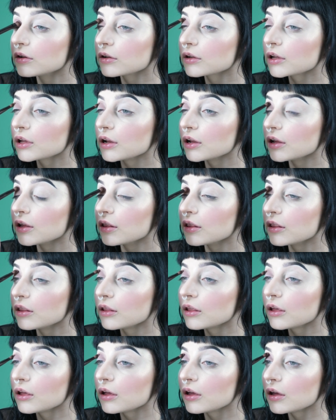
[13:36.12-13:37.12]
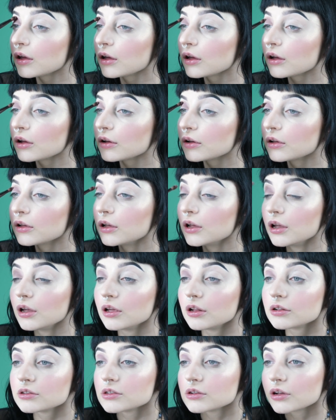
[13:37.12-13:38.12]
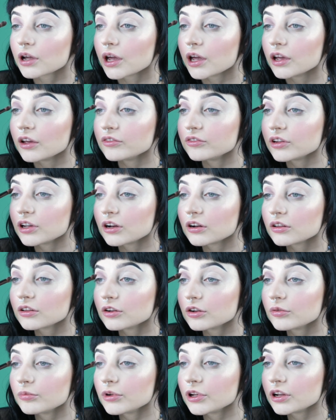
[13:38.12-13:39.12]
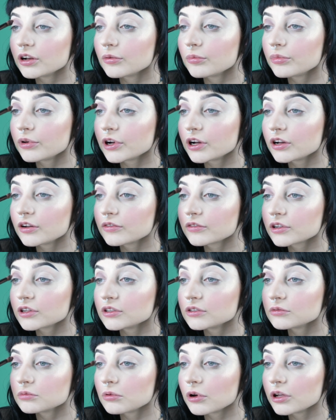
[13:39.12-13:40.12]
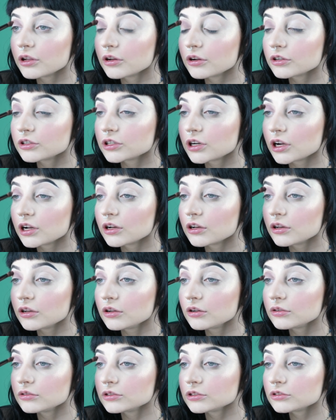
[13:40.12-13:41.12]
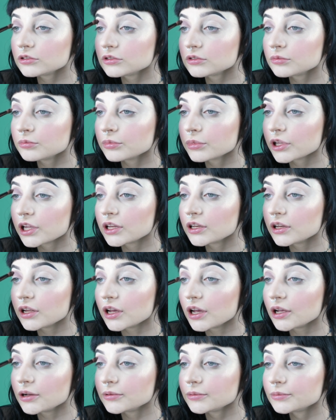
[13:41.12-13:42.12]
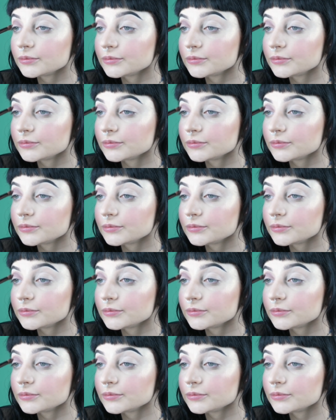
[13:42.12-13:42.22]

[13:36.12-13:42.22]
Get it in there. And it's okay if you get a little bit above, because what you're trying to do is just blend it.